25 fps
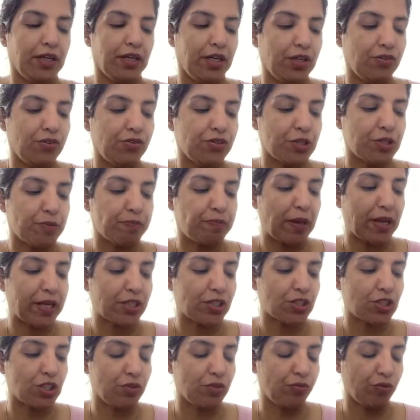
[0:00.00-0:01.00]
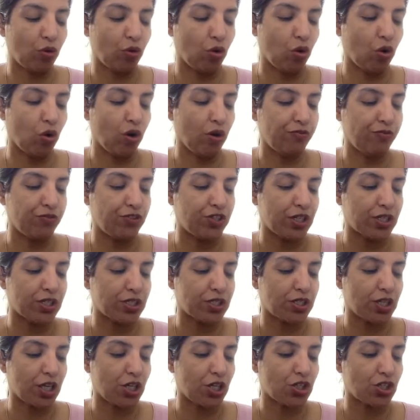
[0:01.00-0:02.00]
Irrespective of
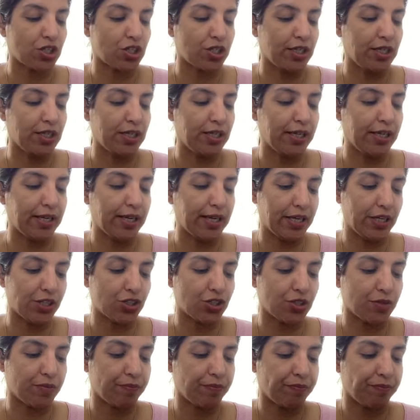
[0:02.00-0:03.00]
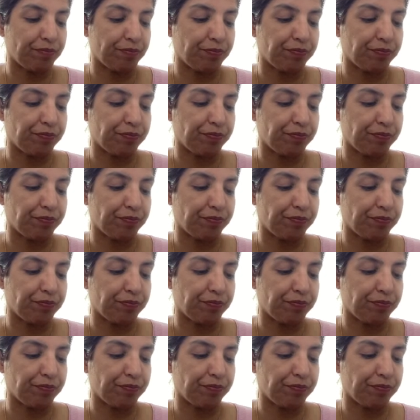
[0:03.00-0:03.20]
gestational age.